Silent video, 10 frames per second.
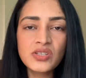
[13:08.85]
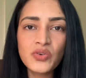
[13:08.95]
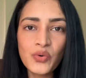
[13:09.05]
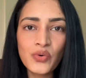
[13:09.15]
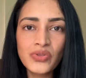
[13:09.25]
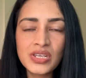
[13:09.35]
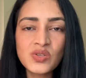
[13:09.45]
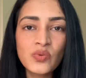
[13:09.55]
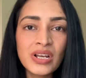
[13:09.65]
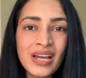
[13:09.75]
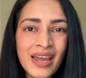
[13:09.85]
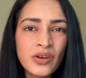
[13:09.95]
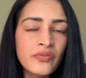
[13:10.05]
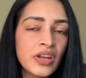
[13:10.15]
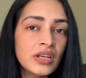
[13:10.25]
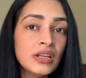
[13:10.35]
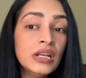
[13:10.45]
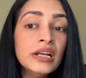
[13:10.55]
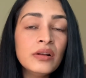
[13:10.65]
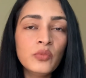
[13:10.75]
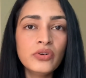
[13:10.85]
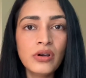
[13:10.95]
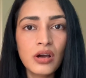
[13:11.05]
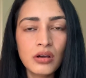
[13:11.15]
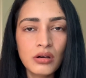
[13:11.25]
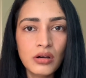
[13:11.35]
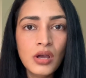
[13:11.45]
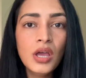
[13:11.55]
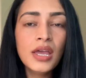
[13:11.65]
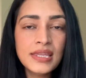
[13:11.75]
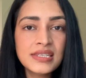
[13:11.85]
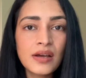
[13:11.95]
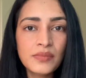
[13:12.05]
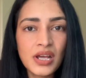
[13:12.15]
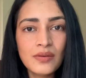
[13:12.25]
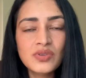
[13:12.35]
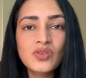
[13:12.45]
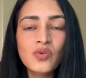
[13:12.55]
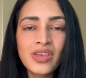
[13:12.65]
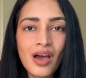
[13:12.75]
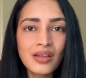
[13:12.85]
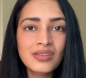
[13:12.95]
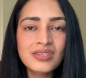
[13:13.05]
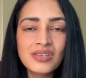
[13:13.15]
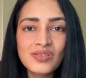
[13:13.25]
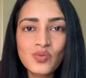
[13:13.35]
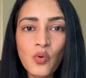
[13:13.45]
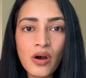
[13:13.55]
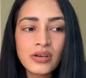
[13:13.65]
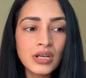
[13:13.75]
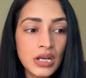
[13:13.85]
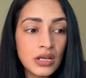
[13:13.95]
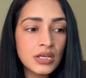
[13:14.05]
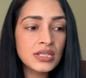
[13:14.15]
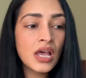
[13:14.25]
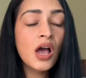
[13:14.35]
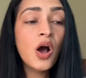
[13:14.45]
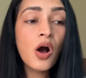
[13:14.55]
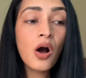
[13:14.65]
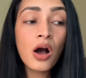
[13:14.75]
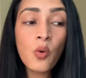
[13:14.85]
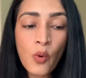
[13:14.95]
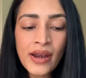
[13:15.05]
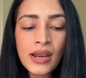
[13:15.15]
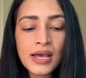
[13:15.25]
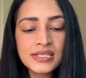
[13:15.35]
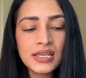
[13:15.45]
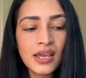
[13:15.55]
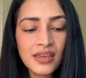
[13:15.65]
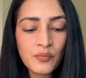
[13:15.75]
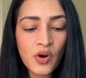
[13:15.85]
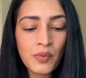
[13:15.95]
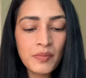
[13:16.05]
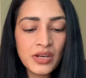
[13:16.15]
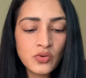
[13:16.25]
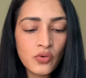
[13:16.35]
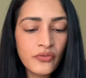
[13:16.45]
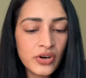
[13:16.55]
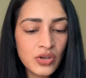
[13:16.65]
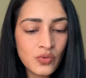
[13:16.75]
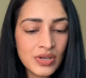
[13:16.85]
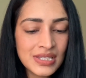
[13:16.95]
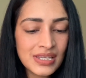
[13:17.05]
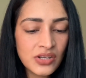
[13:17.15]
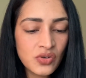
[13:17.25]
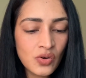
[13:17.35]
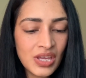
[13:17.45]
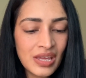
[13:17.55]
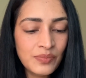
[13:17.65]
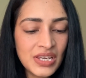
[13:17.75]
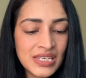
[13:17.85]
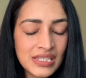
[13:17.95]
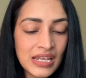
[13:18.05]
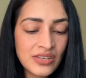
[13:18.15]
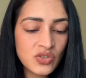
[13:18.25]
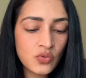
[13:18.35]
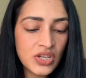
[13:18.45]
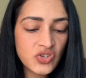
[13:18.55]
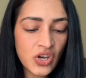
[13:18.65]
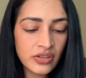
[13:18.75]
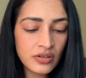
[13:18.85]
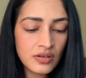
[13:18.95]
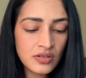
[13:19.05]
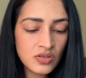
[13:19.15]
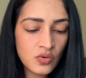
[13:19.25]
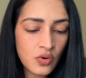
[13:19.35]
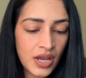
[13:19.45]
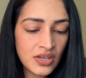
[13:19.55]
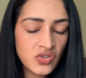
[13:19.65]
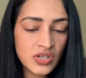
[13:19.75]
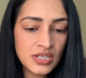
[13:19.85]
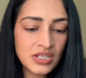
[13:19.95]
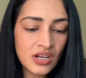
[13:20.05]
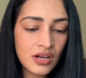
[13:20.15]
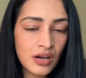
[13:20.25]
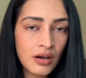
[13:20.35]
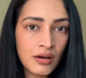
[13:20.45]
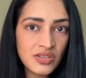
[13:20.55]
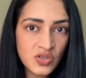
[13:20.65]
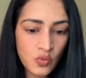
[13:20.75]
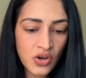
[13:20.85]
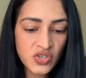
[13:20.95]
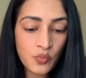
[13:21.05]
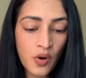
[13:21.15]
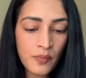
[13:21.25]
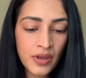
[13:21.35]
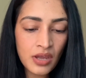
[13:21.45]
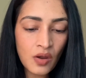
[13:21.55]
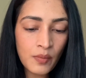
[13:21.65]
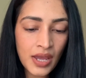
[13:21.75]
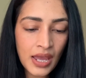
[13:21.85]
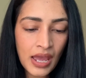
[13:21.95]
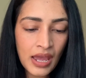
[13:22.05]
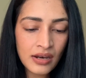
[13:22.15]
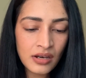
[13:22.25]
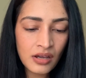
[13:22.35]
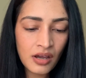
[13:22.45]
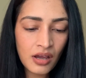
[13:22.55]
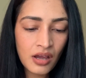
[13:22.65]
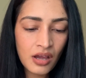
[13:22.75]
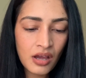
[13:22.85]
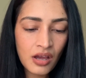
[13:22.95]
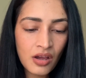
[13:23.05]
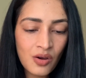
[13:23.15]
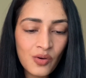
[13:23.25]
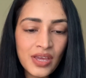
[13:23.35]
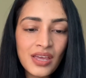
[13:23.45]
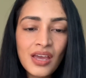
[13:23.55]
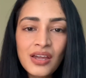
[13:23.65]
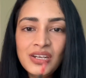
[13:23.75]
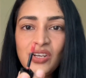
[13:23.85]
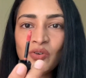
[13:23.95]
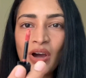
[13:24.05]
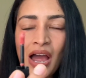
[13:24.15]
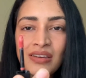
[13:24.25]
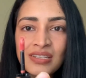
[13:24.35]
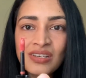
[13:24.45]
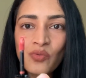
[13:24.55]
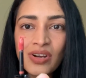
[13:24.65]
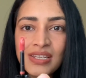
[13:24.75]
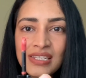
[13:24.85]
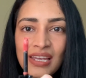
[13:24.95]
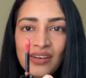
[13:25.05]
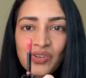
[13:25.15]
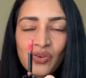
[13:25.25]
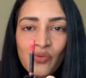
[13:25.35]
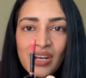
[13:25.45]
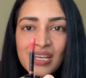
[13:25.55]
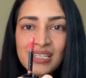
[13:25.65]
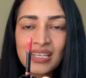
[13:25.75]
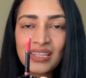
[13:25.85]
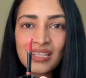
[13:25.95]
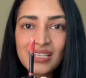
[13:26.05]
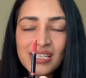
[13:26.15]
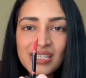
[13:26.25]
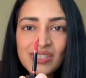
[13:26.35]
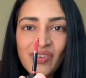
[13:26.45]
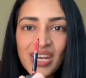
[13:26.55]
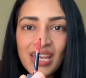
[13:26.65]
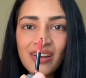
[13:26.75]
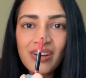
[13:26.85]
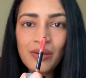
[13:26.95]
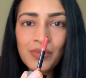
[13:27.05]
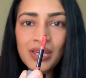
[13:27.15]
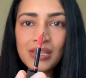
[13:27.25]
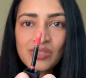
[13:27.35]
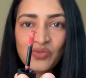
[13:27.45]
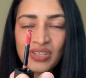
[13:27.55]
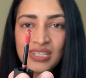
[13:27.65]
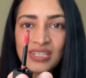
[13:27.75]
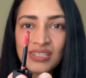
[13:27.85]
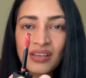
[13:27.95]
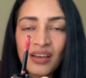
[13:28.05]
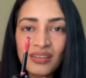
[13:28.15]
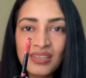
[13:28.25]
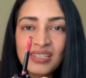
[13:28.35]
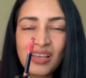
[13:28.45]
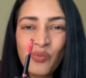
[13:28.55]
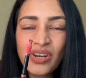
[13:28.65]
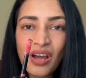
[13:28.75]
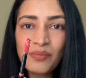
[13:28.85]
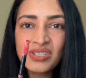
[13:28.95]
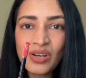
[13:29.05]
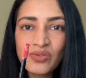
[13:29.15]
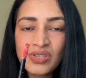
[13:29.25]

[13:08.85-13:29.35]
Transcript: So this will kind of get a little more darker in some time. So yeah, this is what it is. One last thing I can probably do for you is that, you know, keep these next to each other. So I can just swatch Bombay on my hand. Okay, did you understand what I said, you know, when I said that this is very creamy? So this is how it comes out.